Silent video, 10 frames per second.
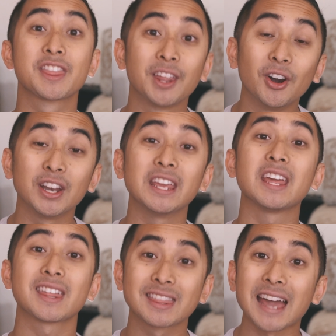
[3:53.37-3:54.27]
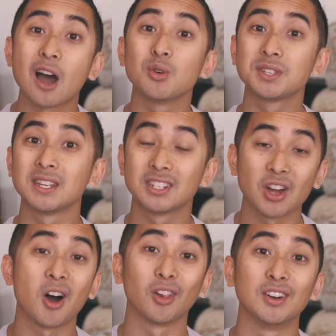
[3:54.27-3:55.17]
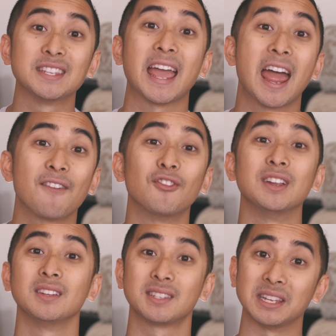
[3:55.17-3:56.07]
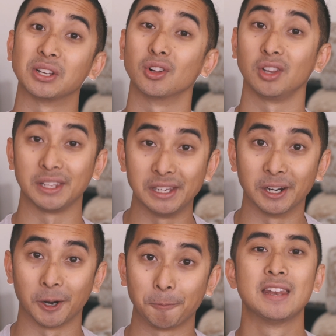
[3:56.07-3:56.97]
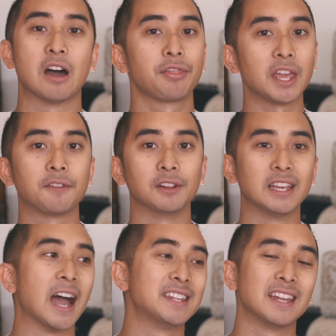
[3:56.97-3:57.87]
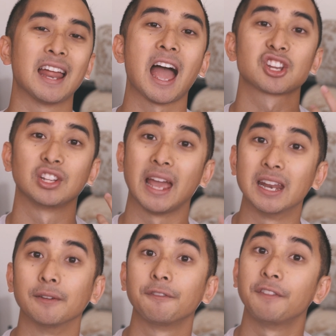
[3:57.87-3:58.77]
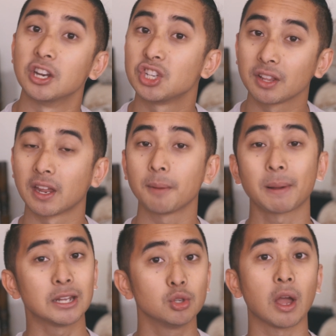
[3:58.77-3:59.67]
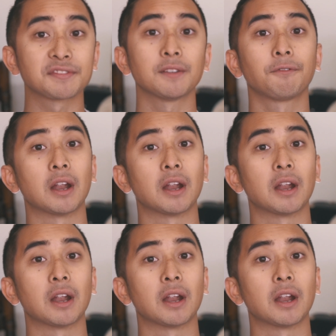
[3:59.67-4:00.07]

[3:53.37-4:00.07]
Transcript: thirty thousand dollars every single year. Now, thankfully, I didn't actually end up finishing there, but I do have some